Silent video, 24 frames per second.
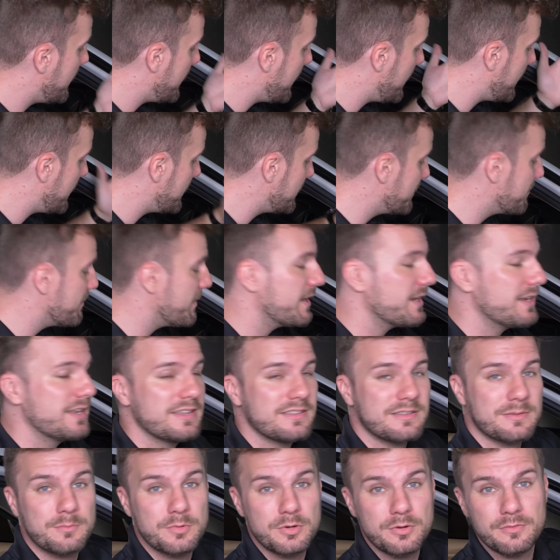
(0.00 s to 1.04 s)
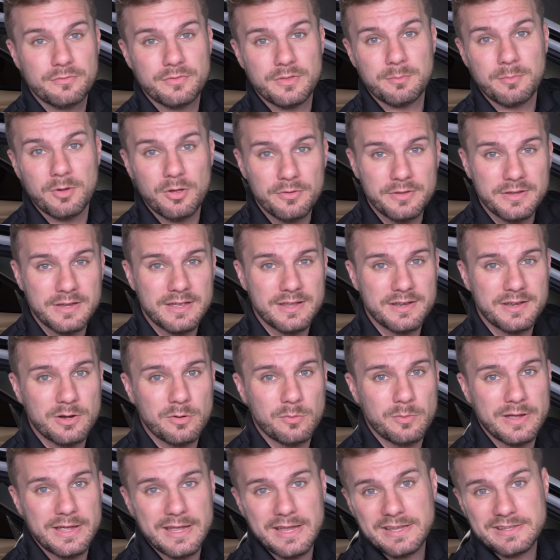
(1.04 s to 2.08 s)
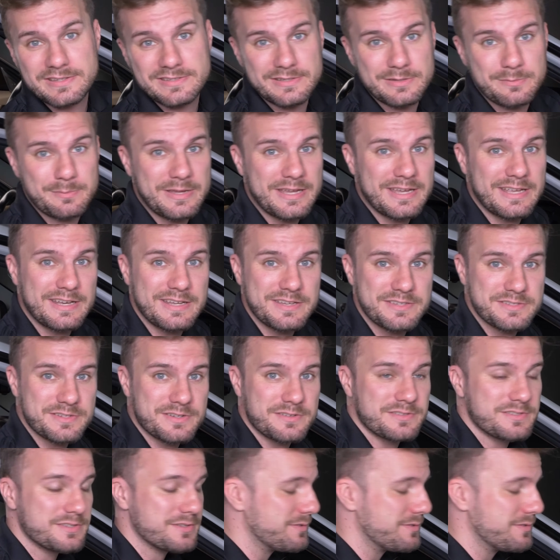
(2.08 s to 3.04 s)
and you might need to move the molding out of your way to make it easier.